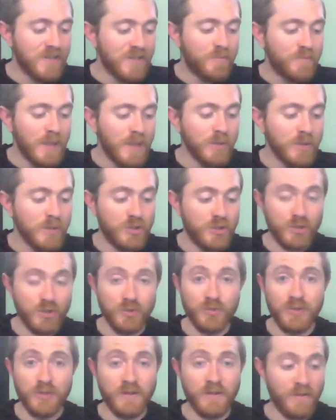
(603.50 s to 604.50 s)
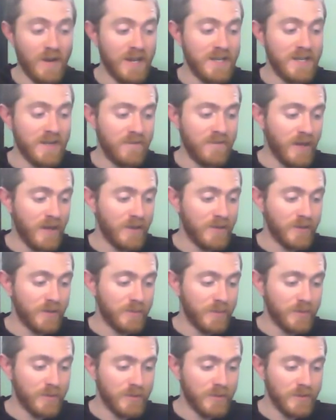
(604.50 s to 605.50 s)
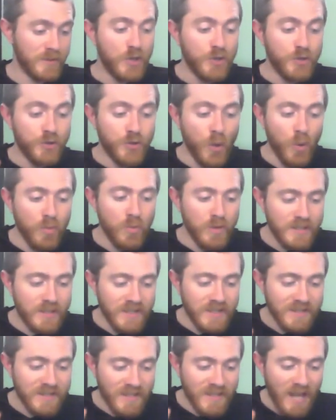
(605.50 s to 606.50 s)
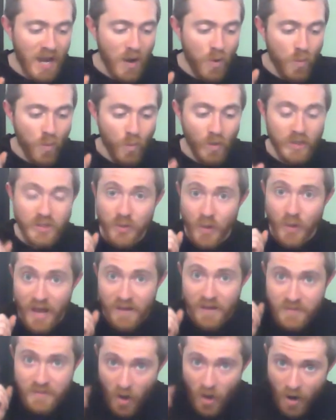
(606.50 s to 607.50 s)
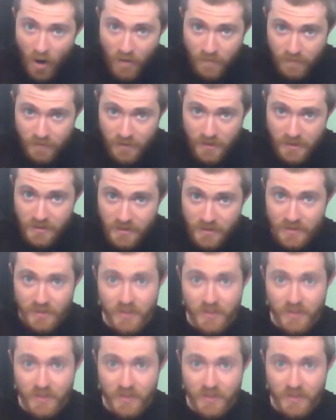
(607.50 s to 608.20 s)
if people choose to find it valuable. Don't discount what you have to offer.